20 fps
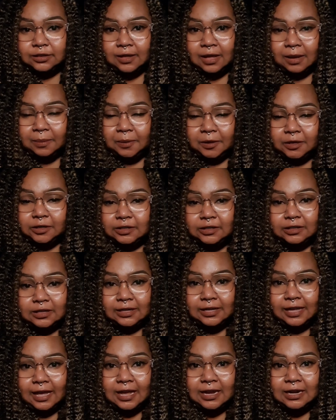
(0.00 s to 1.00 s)
that person
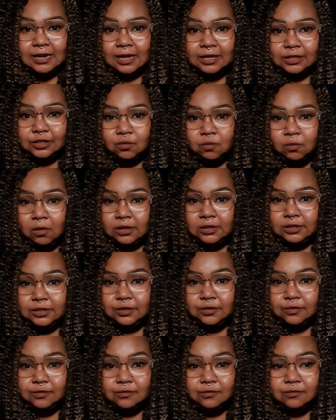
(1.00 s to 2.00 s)
again, and you want
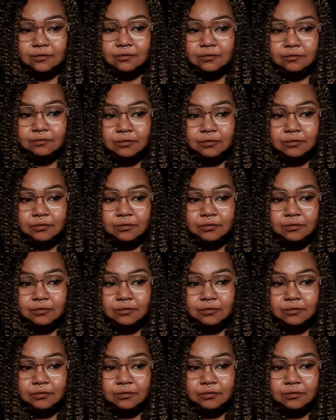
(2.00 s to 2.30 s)
to,